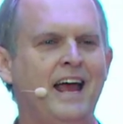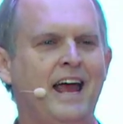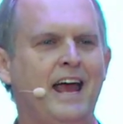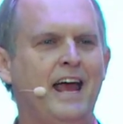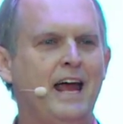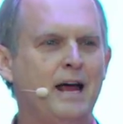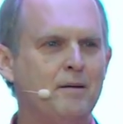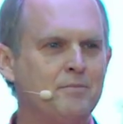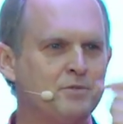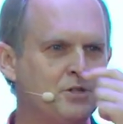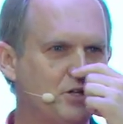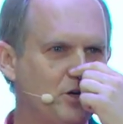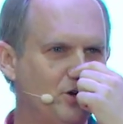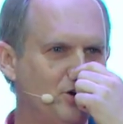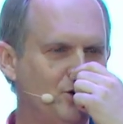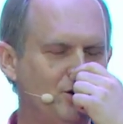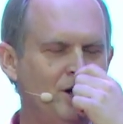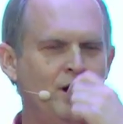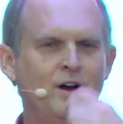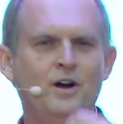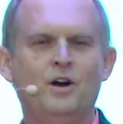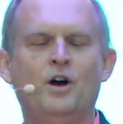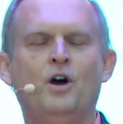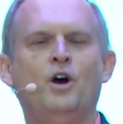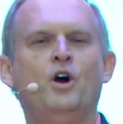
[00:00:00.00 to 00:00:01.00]
M's who
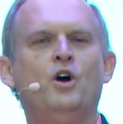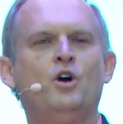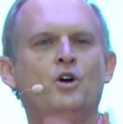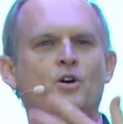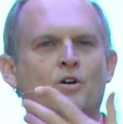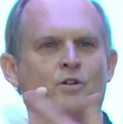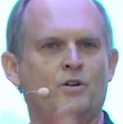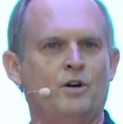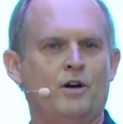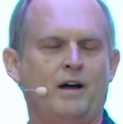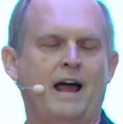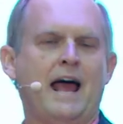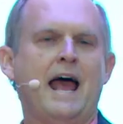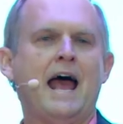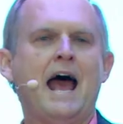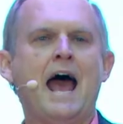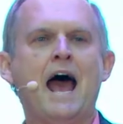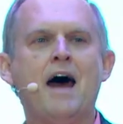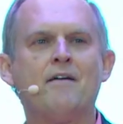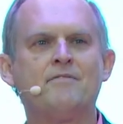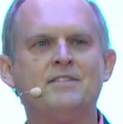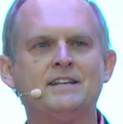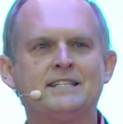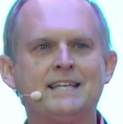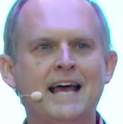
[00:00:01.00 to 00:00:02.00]

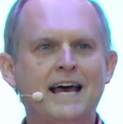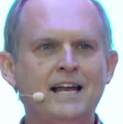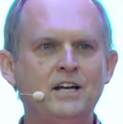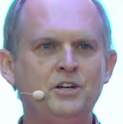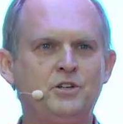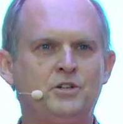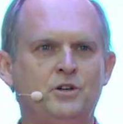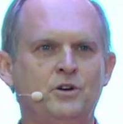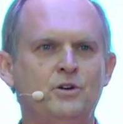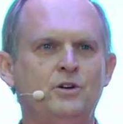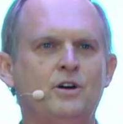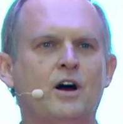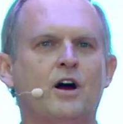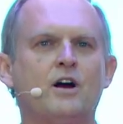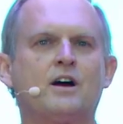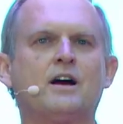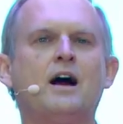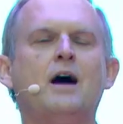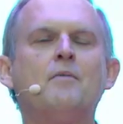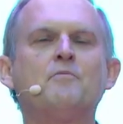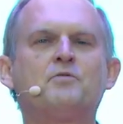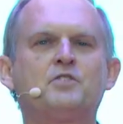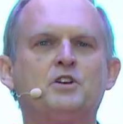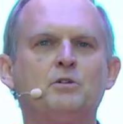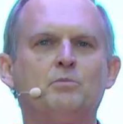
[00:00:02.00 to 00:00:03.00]
have this attitude are
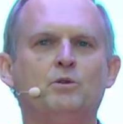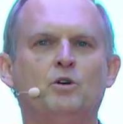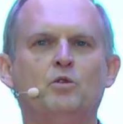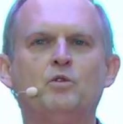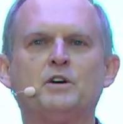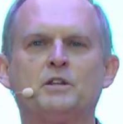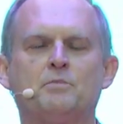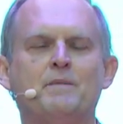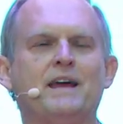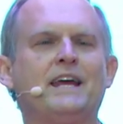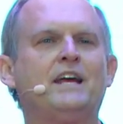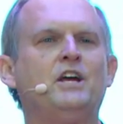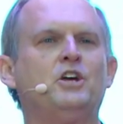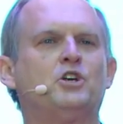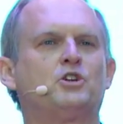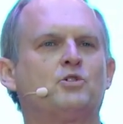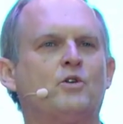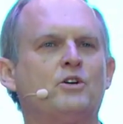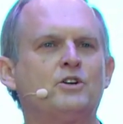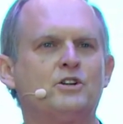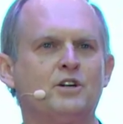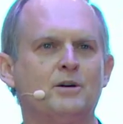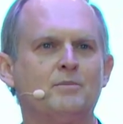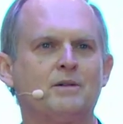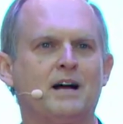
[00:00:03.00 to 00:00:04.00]
comfortable with making
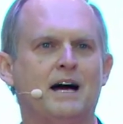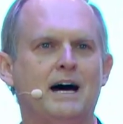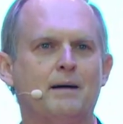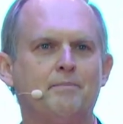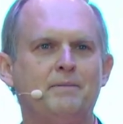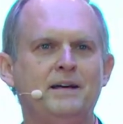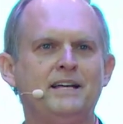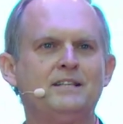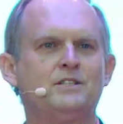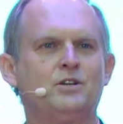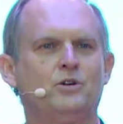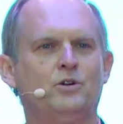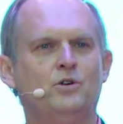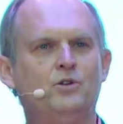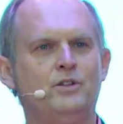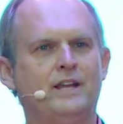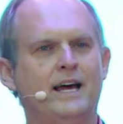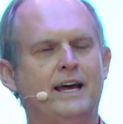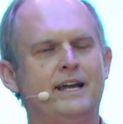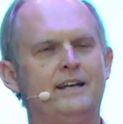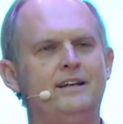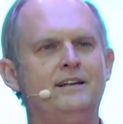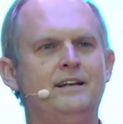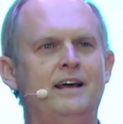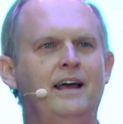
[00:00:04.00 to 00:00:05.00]
short term copies who
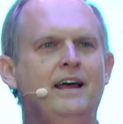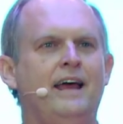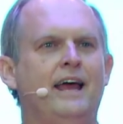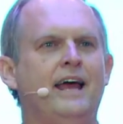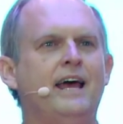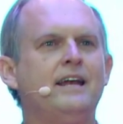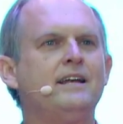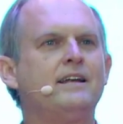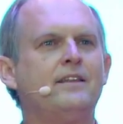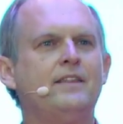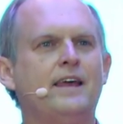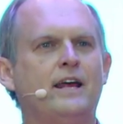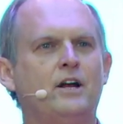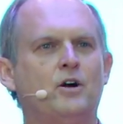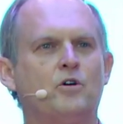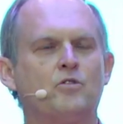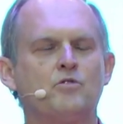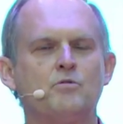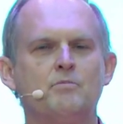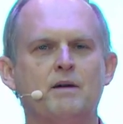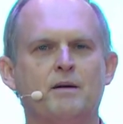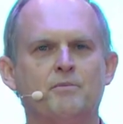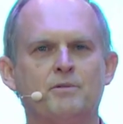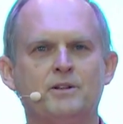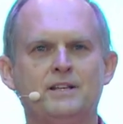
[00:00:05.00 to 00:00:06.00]
then end and they don't
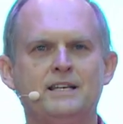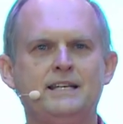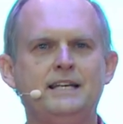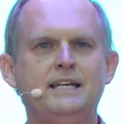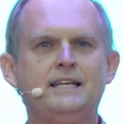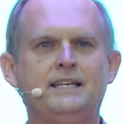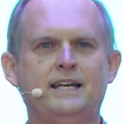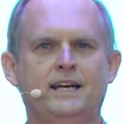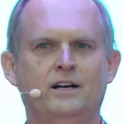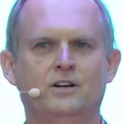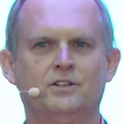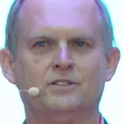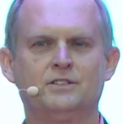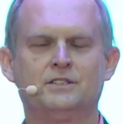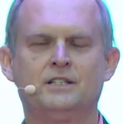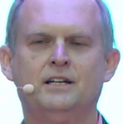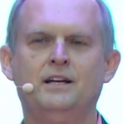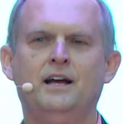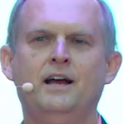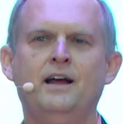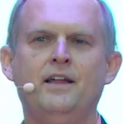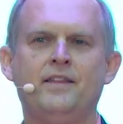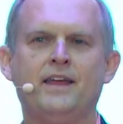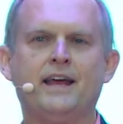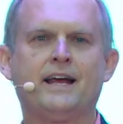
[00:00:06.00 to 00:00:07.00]
remember the details.
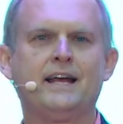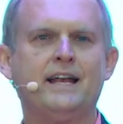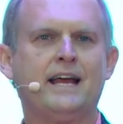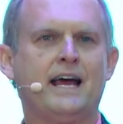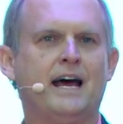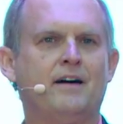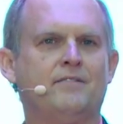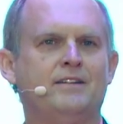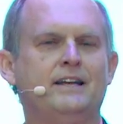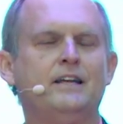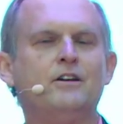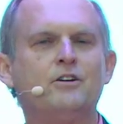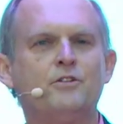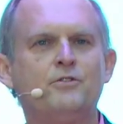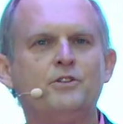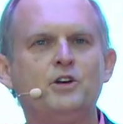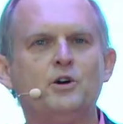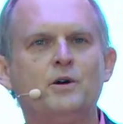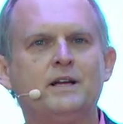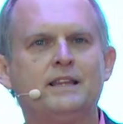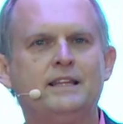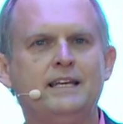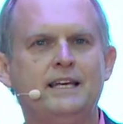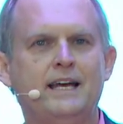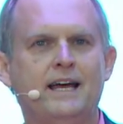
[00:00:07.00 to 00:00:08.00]
They can have an interview
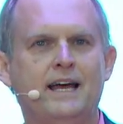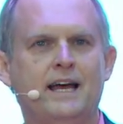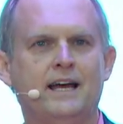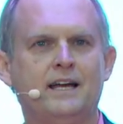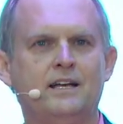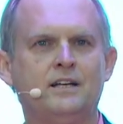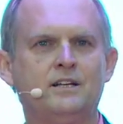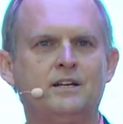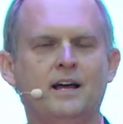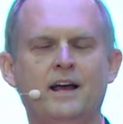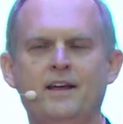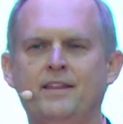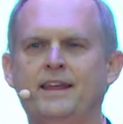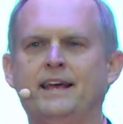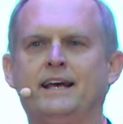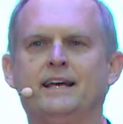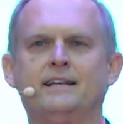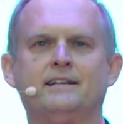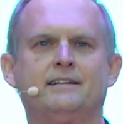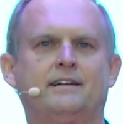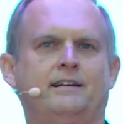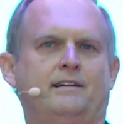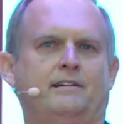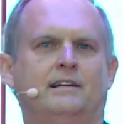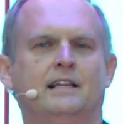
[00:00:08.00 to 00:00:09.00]
at the end, they
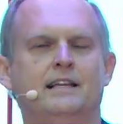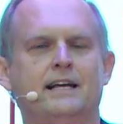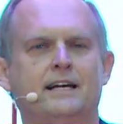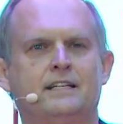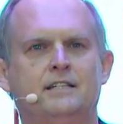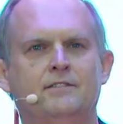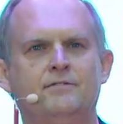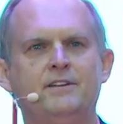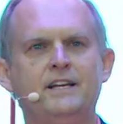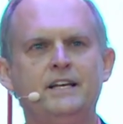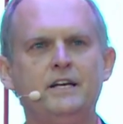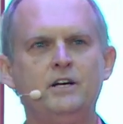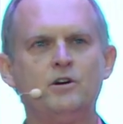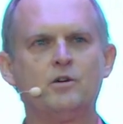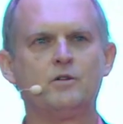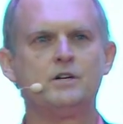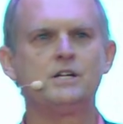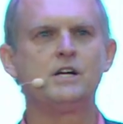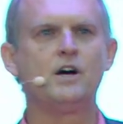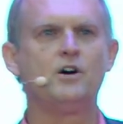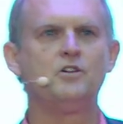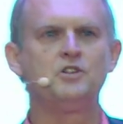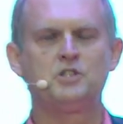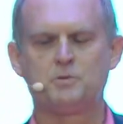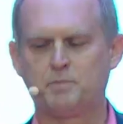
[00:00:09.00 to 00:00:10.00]
can collect a video or
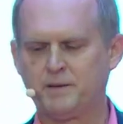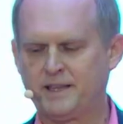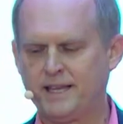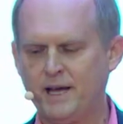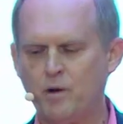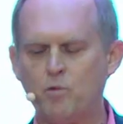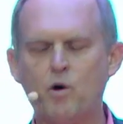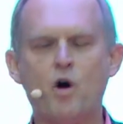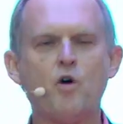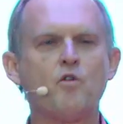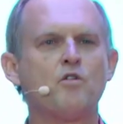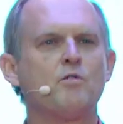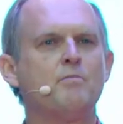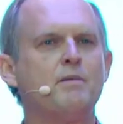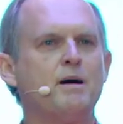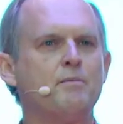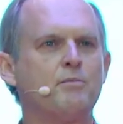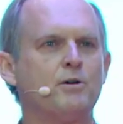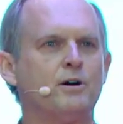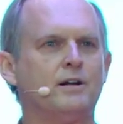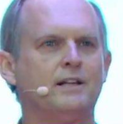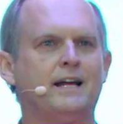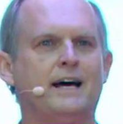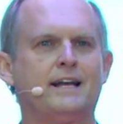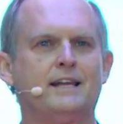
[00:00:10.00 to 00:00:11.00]
notes, but they won't
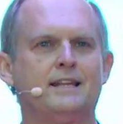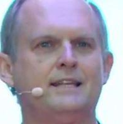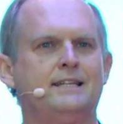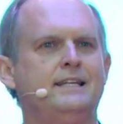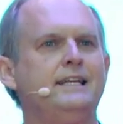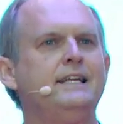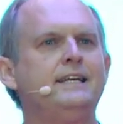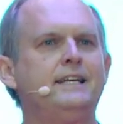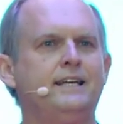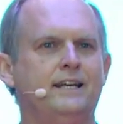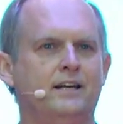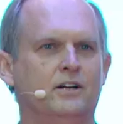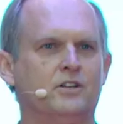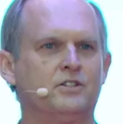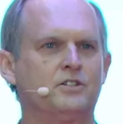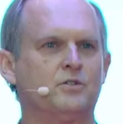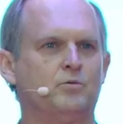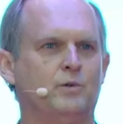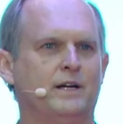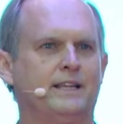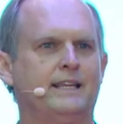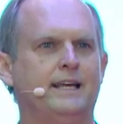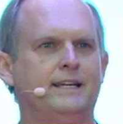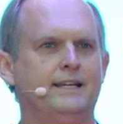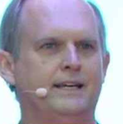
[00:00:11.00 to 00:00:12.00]
remember a lot of the details of
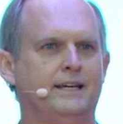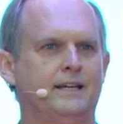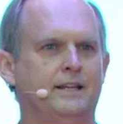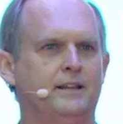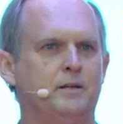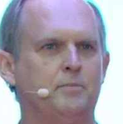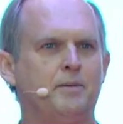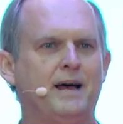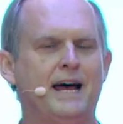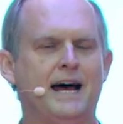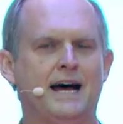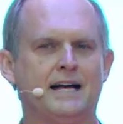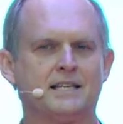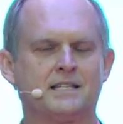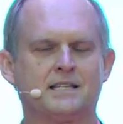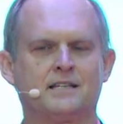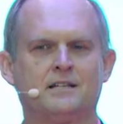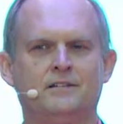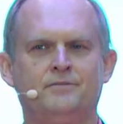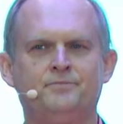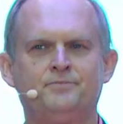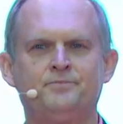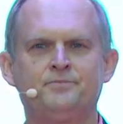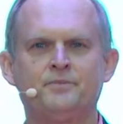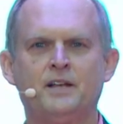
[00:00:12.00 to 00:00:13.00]
what they did in the past.
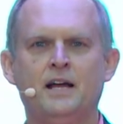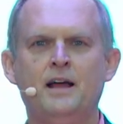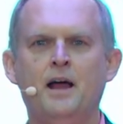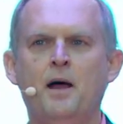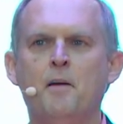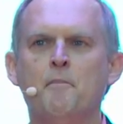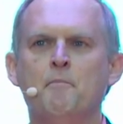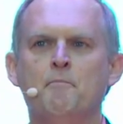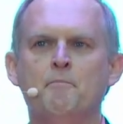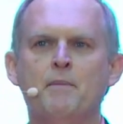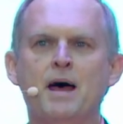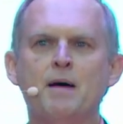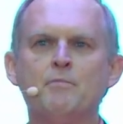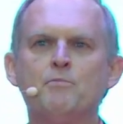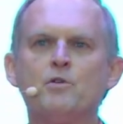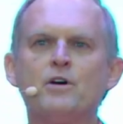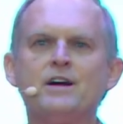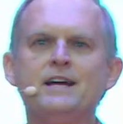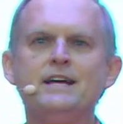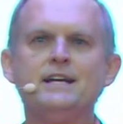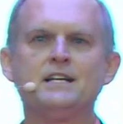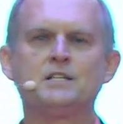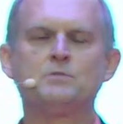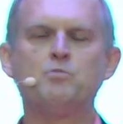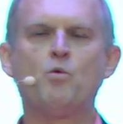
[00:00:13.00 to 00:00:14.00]

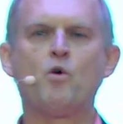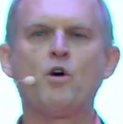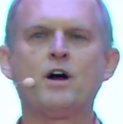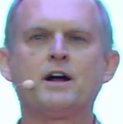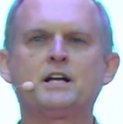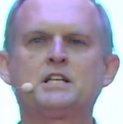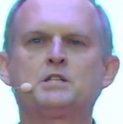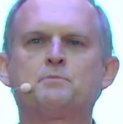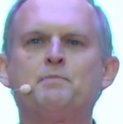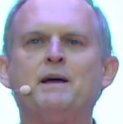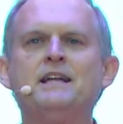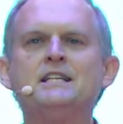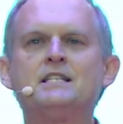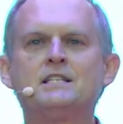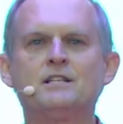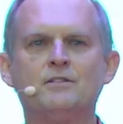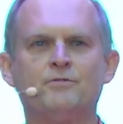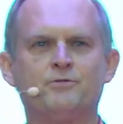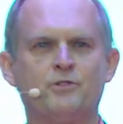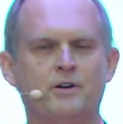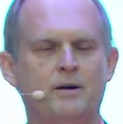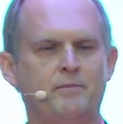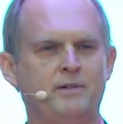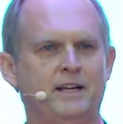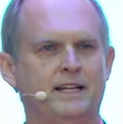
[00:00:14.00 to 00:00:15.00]
Memory is more expensive
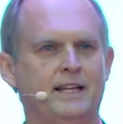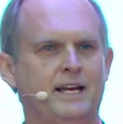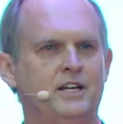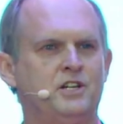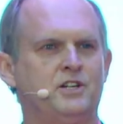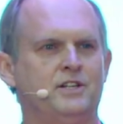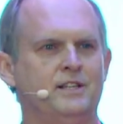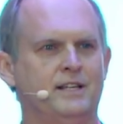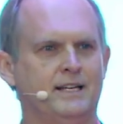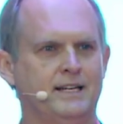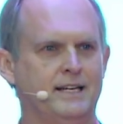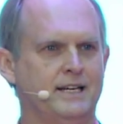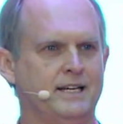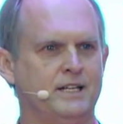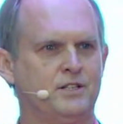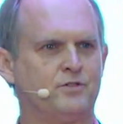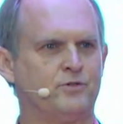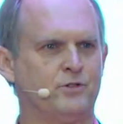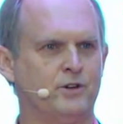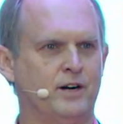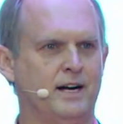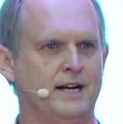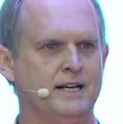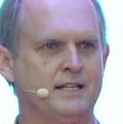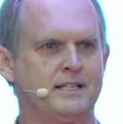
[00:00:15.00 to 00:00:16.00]
for emulation than it is
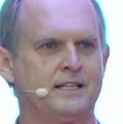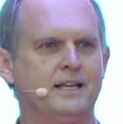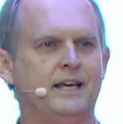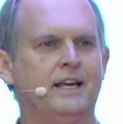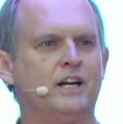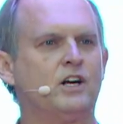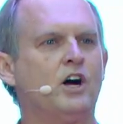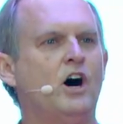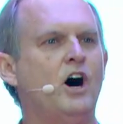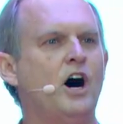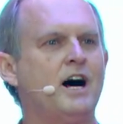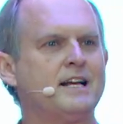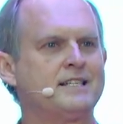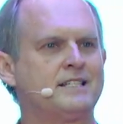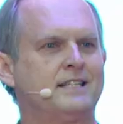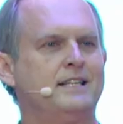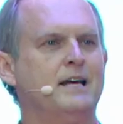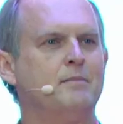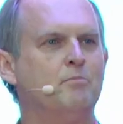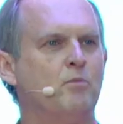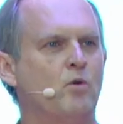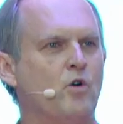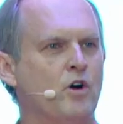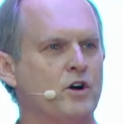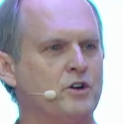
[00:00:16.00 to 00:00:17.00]
for us. It costs
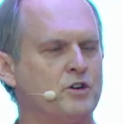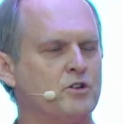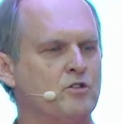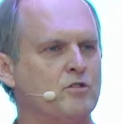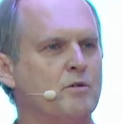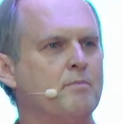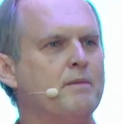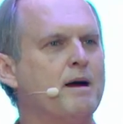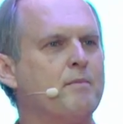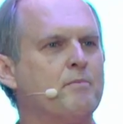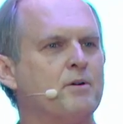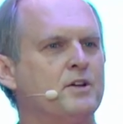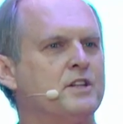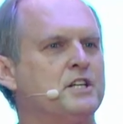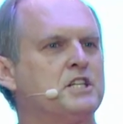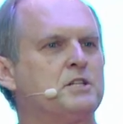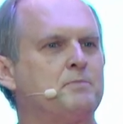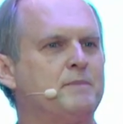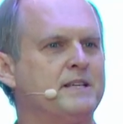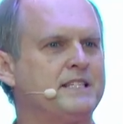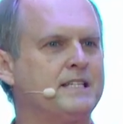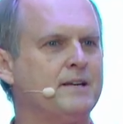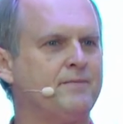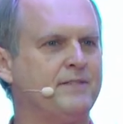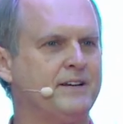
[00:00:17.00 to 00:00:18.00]
them more to remember the
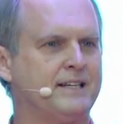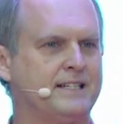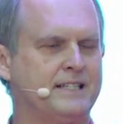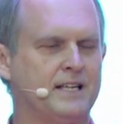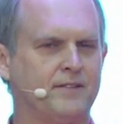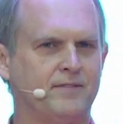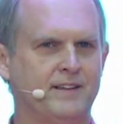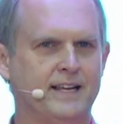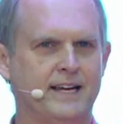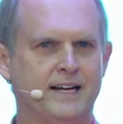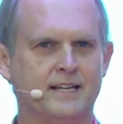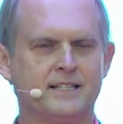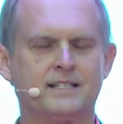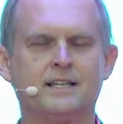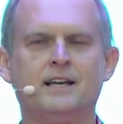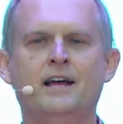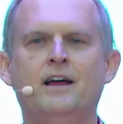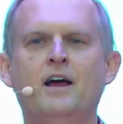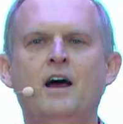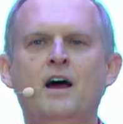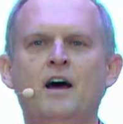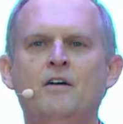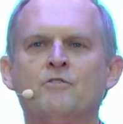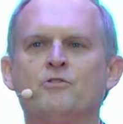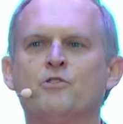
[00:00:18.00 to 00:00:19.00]
specifics of things.
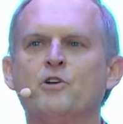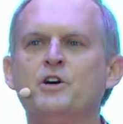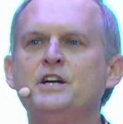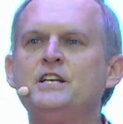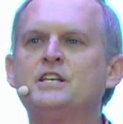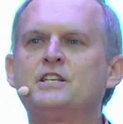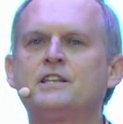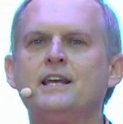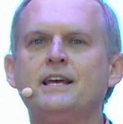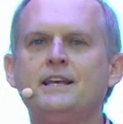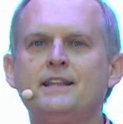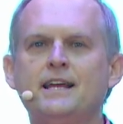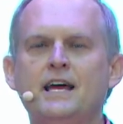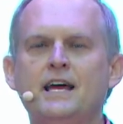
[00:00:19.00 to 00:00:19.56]
For each thing